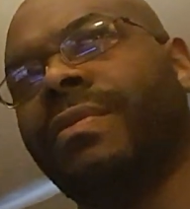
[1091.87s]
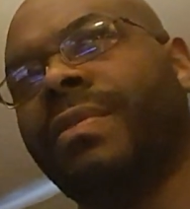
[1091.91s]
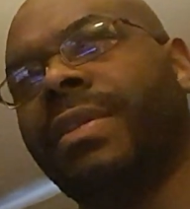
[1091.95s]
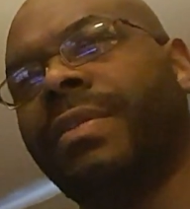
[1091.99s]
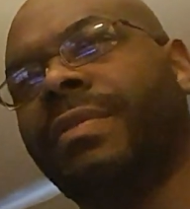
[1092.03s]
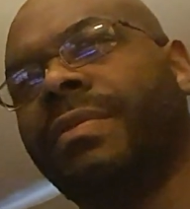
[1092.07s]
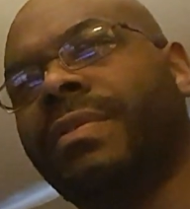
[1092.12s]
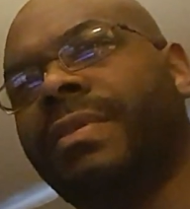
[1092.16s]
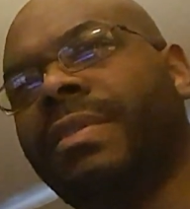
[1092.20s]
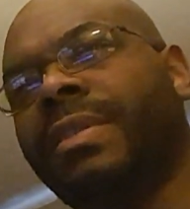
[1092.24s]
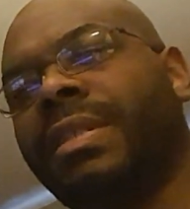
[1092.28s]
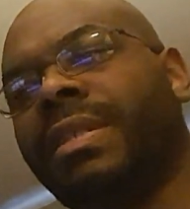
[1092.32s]

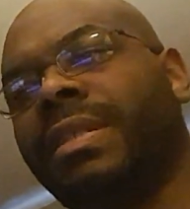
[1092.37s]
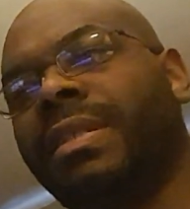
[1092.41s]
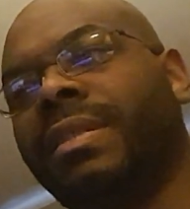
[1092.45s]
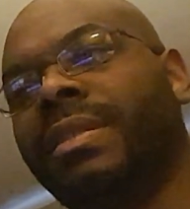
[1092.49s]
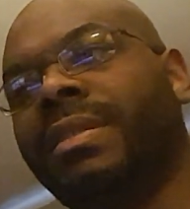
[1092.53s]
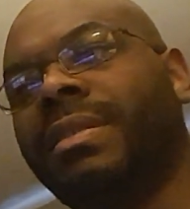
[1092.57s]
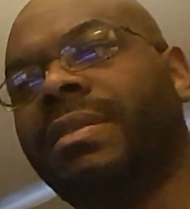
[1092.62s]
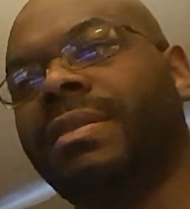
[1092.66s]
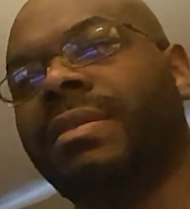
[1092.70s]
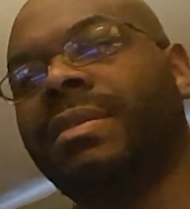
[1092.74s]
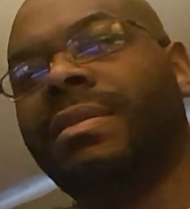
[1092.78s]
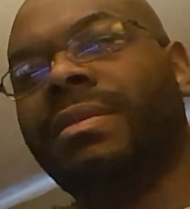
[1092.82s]

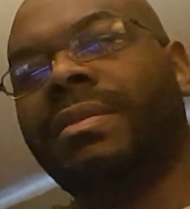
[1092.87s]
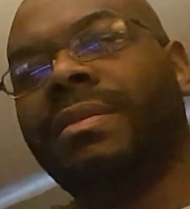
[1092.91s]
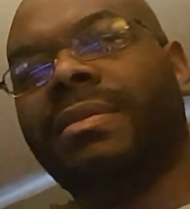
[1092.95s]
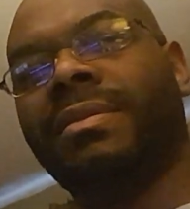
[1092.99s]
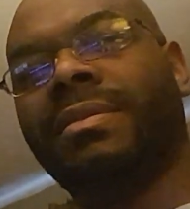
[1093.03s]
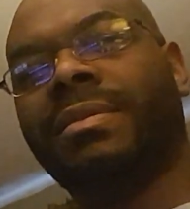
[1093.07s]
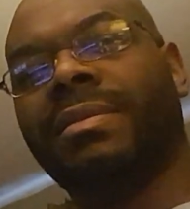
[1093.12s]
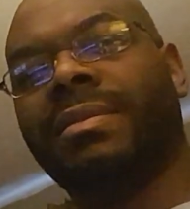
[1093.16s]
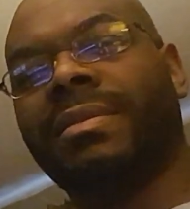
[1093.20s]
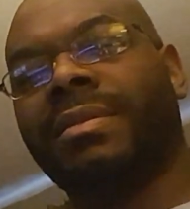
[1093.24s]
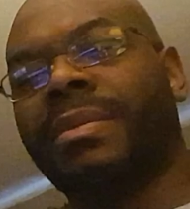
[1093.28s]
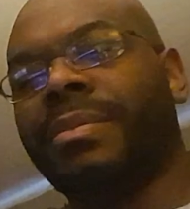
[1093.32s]

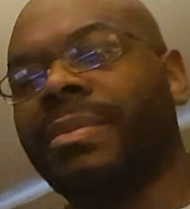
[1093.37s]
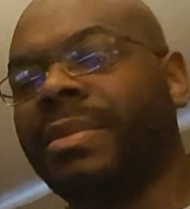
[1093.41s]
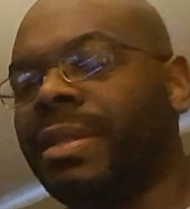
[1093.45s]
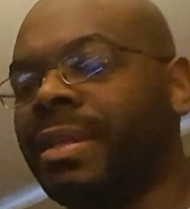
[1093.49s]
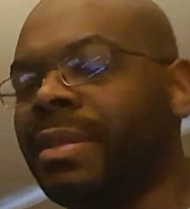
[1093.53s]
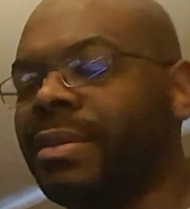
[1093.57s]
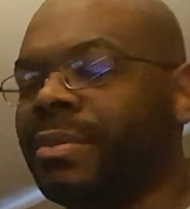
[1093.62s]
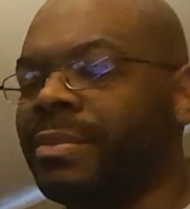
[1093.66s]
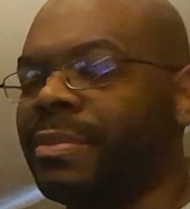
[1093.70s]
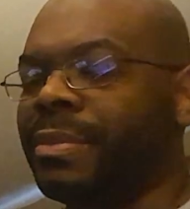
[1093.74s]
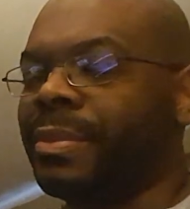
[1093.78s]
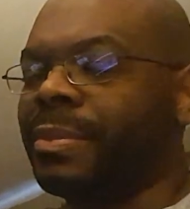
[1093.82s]
15, something. I
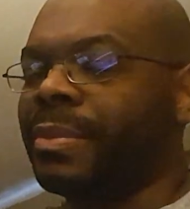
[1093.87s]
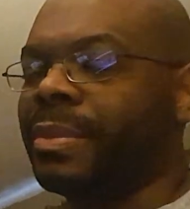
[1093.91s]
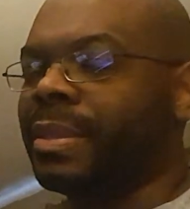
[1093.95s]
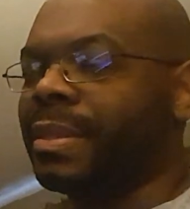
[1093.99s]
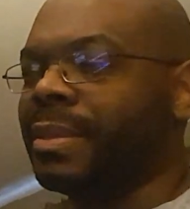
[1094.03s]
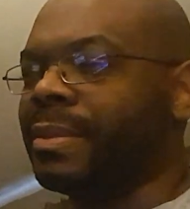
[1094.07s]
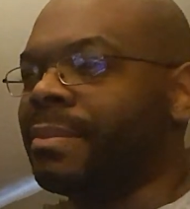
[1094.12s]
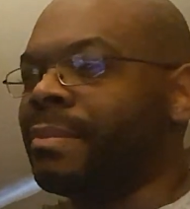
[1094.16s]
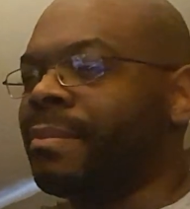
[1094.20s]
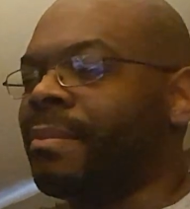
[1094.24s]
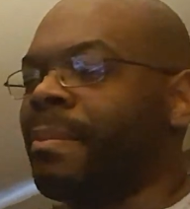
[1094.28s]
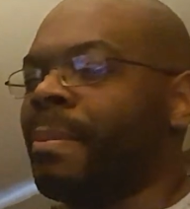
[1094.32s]
don't remember,
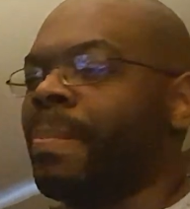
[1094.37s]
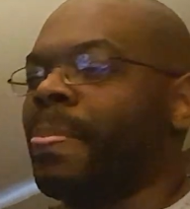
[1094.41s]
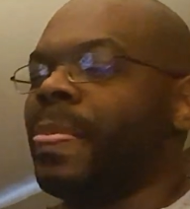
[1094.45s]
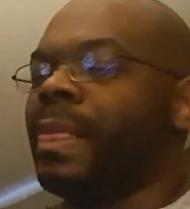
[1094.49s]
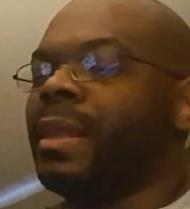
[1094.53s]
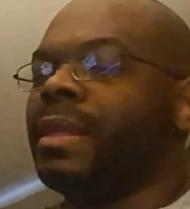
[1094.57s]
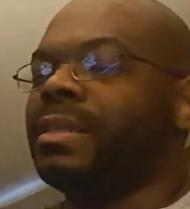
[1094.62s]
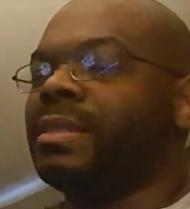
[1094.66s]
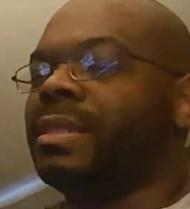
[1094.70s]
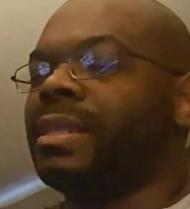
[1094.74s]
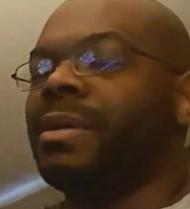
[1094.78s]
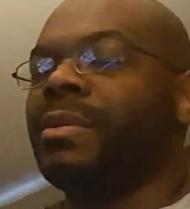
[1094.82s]
but
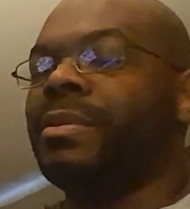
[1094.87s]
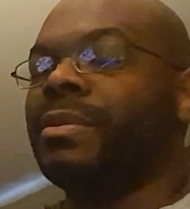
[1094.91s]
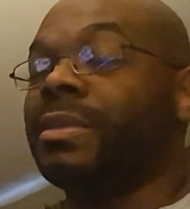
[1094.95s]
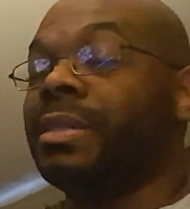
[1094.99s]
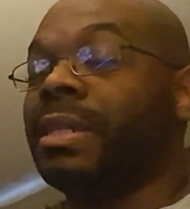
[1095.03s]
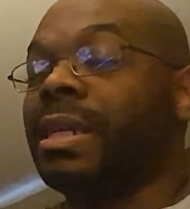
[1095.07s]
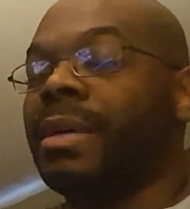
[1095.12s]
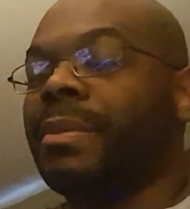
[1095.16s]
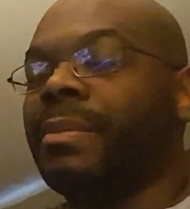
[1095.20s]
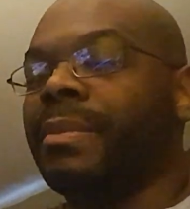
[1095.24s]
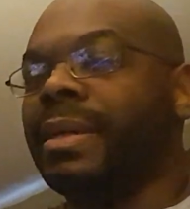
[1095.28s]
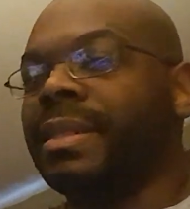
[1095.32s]

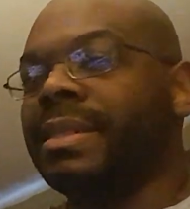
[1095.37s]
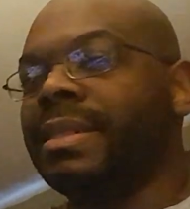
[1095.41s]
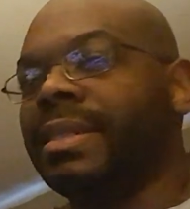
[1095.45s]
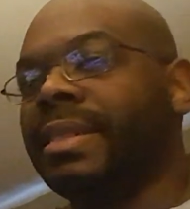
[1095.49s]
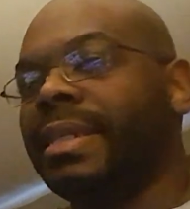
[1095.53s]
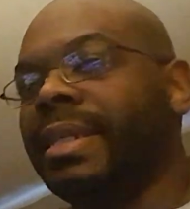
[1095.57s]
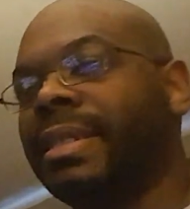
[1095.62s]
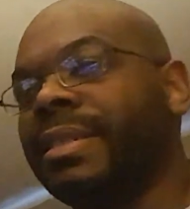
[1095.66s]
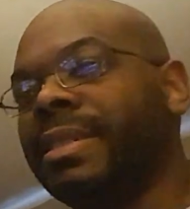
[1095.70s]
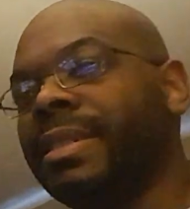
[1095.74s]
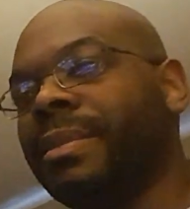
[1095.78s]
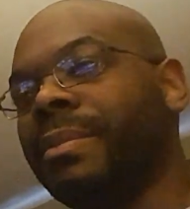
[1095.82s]
sometime my
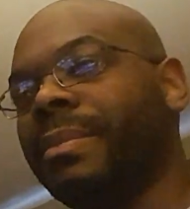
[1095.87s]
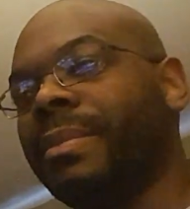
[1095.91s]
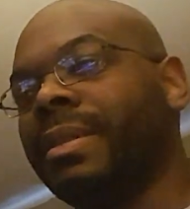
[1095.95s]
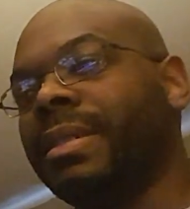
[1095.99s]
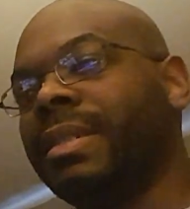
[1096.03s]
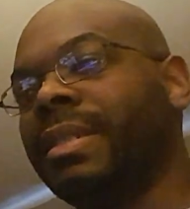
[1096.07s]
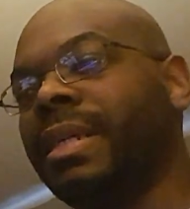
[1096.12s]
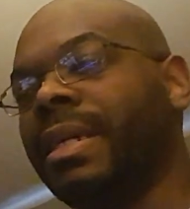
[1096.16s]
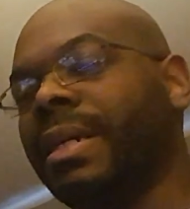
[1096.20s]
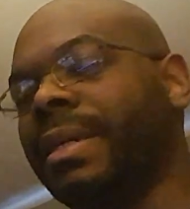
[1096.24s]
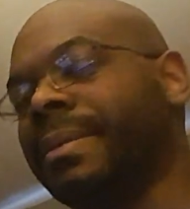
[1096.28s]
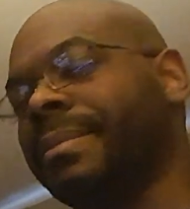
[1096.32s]
teenager. But
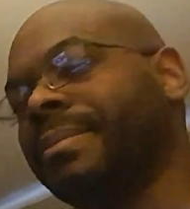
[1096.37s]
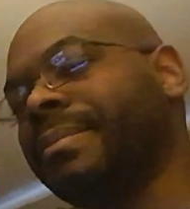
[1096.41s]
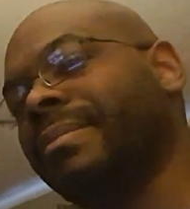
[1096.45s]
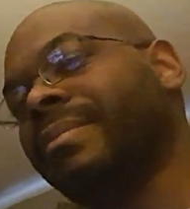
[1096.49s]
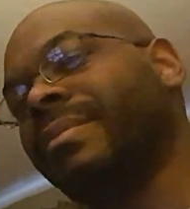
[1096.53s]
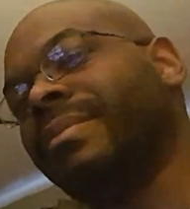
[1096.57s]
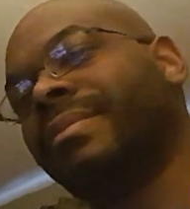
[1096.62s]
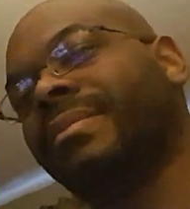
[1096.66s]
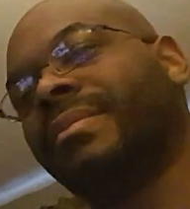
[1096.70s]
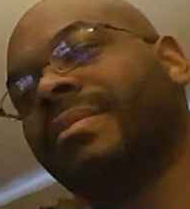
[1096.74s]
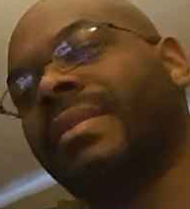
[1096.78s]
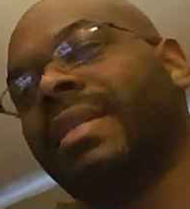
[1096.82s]
yeah,
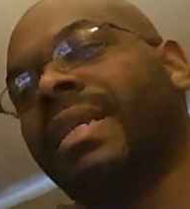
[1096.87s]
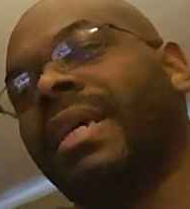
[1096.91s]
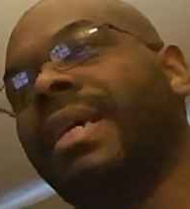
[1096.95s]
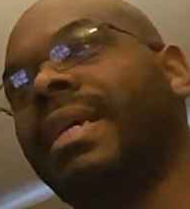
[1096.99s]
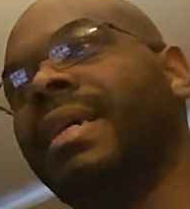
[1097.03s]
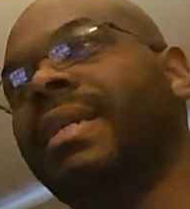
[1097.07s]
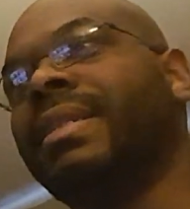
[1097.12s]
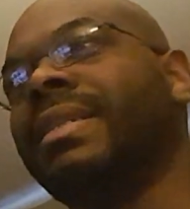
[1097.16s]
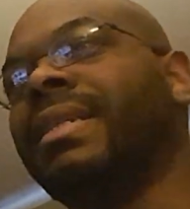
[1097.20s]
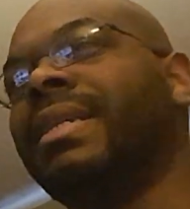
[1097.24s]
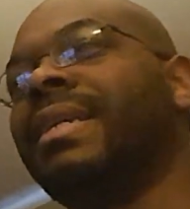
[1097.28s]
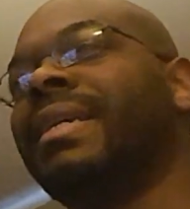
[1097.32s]

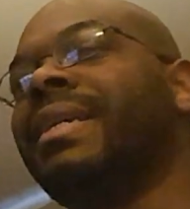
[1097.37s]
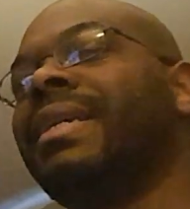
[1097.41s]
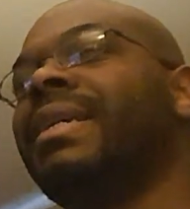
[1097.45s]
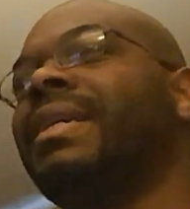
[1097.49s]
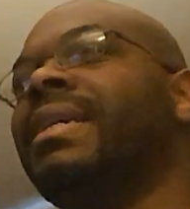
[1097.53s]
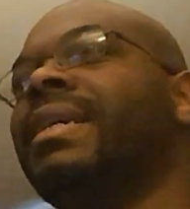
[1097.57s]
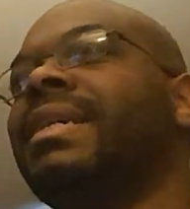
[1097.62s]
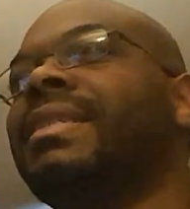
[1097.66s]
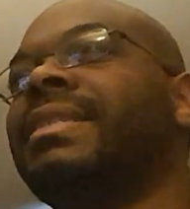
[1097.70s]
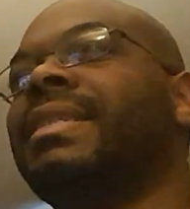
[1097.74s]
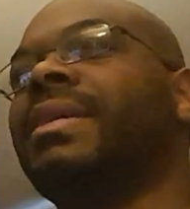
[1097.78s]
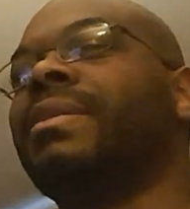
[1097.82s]
and
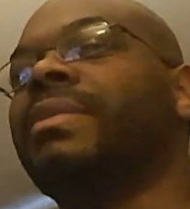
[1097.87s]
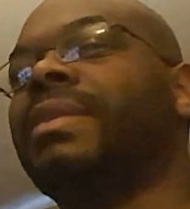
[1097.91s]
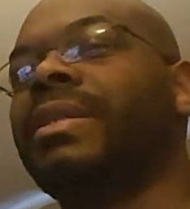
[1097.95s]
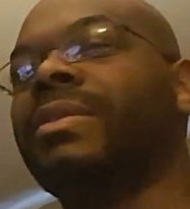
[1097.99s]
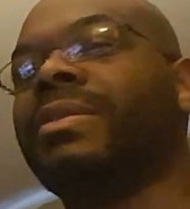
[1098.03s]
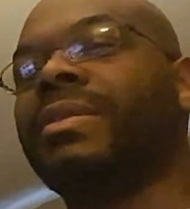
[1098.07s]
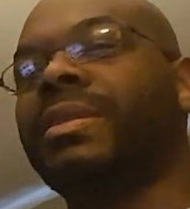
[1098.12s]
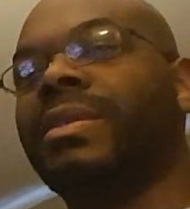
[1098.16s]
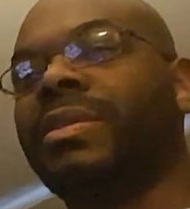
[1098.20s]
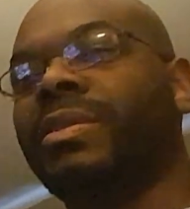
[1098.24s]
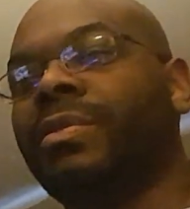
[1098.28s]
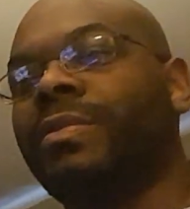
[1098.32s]
it's like that
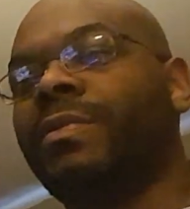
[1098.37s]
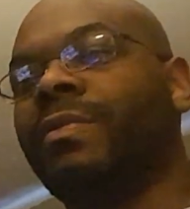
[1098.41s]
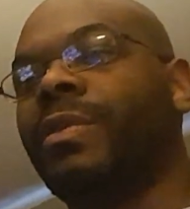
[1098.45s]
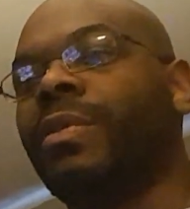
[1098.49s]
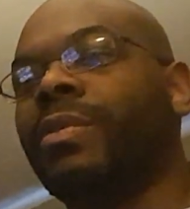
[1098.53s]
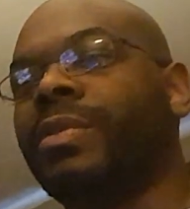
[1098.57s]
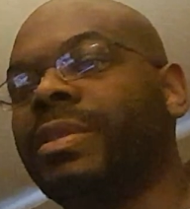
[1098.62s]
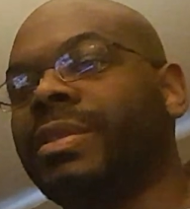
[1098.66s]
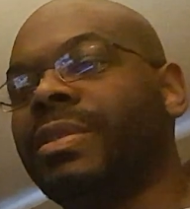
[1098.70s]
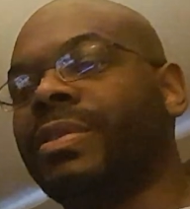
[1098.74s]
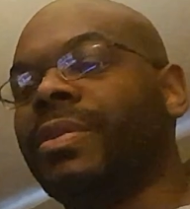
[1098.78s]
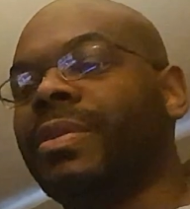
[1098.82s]
was you
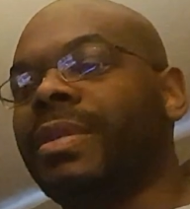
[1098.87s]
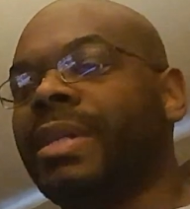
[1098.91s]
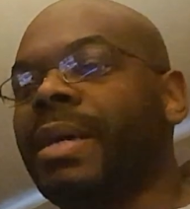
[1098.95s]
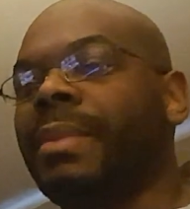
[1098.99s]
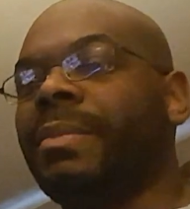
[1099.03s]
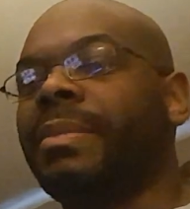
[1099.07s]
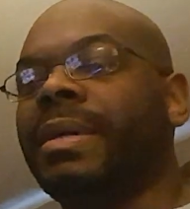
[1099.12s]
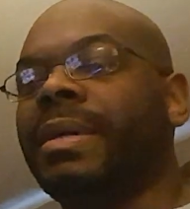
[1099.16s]
focus on that.